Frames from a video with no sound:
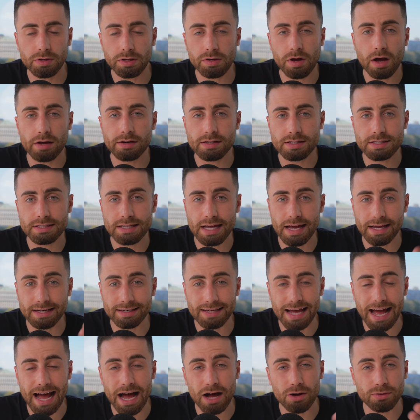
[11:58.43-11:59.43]
you understand
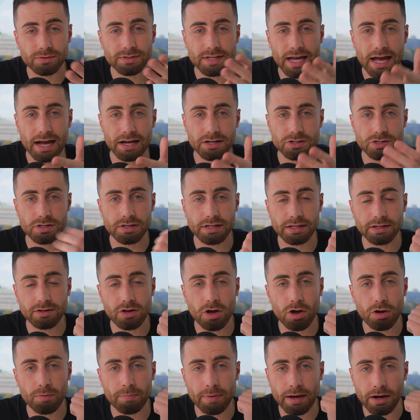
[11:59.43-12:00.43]
how to actually
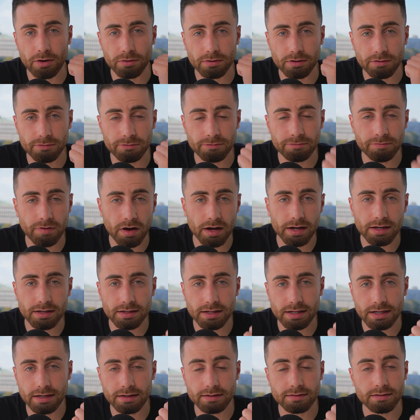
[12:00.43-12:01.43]
go about
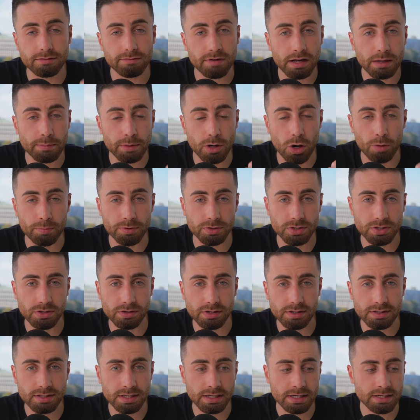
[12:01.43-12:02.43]
finding development
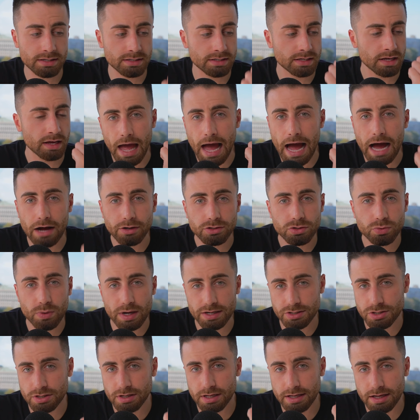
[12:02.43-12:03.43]
opportunities, how to
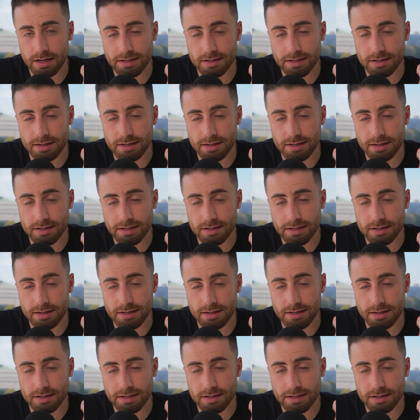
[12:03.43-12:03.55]
actually